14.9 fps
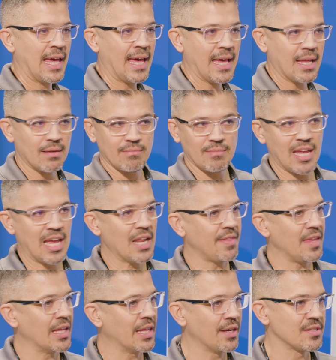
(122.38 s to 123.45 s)
that,
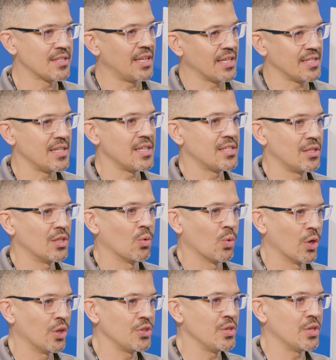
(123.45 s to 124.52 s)
anything else that exists in the
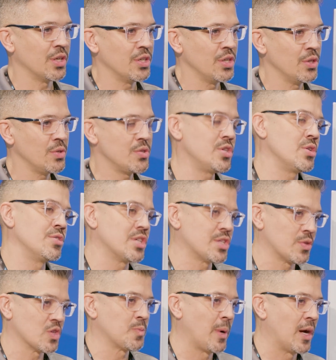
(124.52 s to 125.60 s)
world you can use. You're just
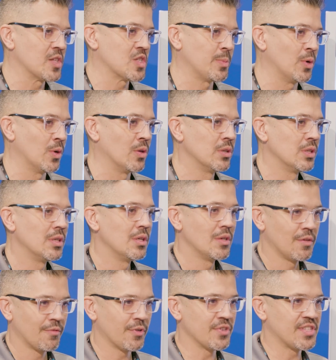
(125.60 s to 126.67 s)
responsible
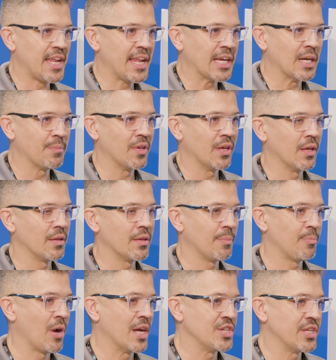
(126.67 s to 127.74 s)
for setting up the
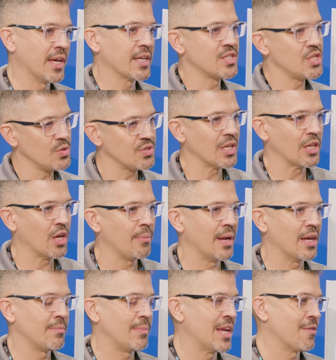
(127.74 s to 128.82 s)
projects using their
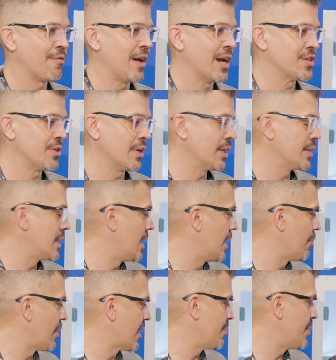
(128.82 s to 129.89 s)
manufacturing
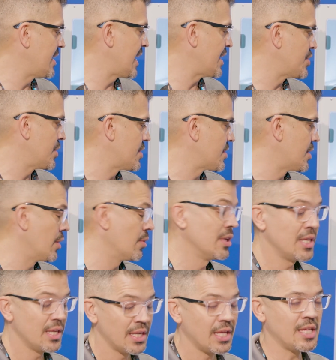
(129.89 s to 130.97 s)
recommendations. So
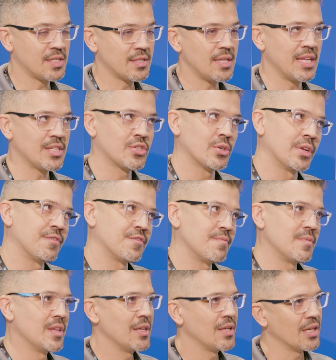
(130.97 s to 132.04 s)
it's sort of
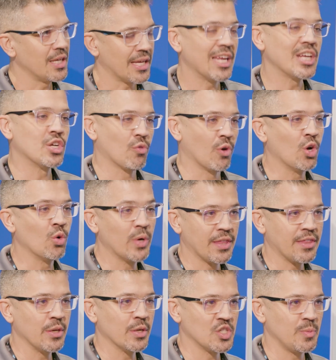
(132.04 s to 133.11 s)
can grow
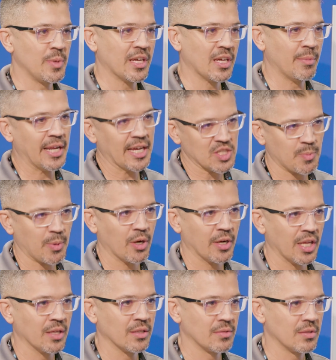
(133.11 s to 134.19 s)
with you as you become an expert
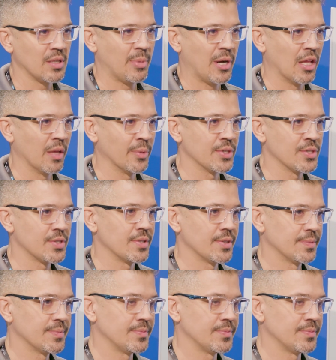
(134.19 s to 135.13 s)
in the polymers.